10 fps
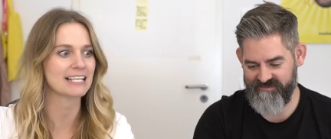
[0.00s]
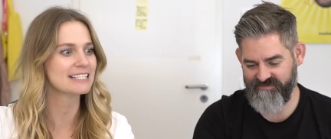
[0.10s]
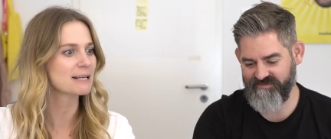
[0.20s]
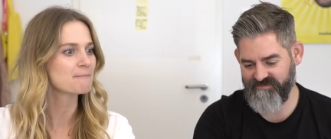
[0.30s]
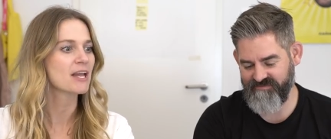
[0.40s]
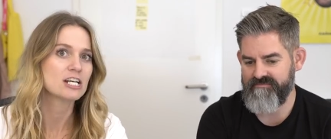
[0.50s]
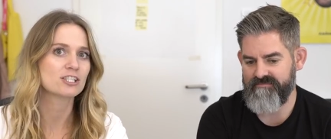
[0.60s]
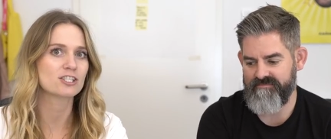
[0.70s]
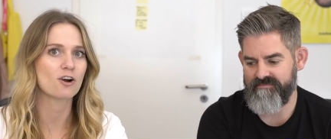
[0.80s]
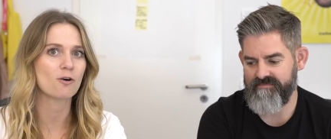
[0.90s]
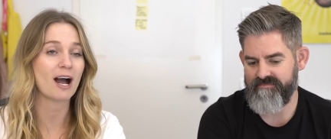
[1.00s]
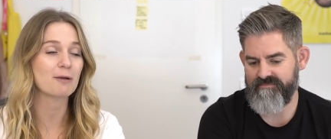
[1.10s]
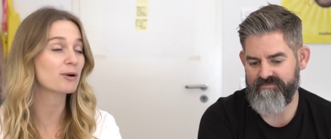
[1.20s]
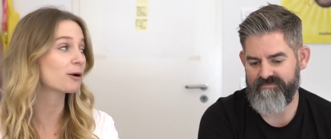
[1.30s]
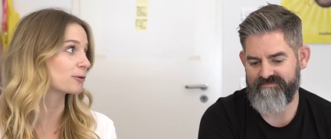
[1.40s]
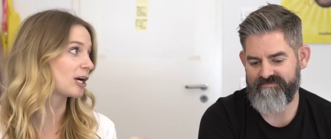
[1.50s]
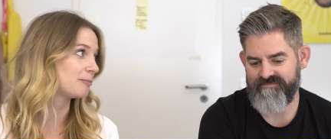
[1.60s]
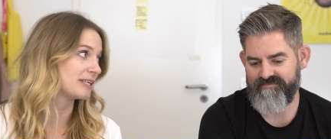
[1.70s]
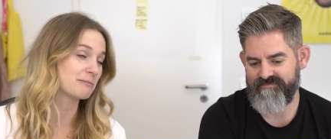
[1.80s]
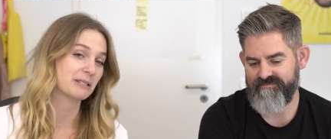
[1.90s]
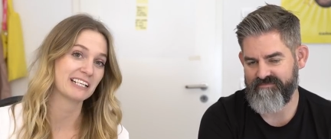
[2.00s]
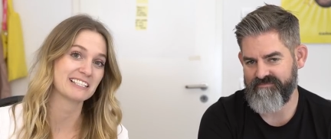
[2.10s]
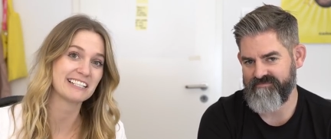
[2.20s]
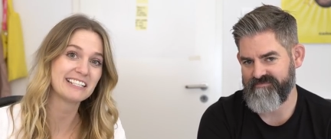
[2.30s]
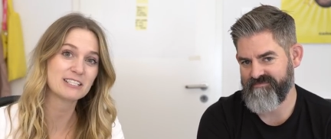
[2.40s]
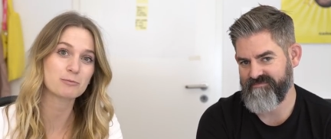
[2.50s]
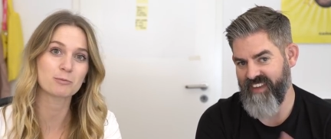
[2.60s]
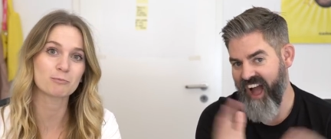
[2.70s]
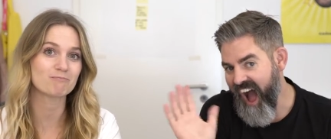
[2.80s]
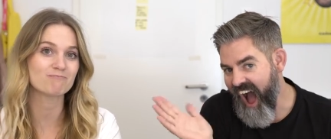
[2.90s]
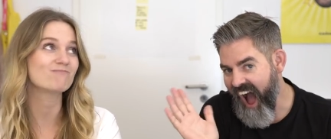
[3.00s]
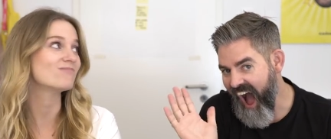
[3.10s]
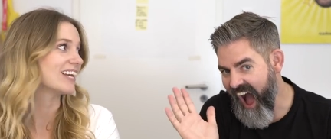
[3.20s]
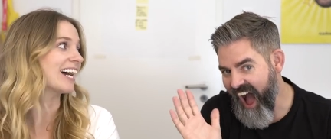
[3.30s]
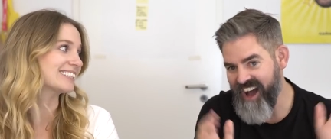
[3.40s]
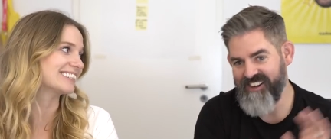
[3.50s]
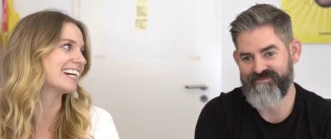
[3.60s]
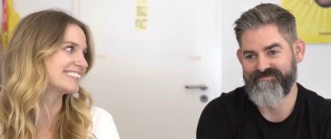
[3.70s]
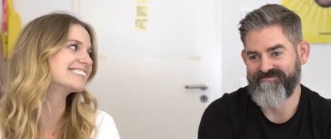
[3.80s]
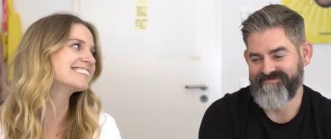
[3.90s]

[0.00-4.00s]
Speaker 1: sense. So I brought Rob in because he is, yeah, yeah,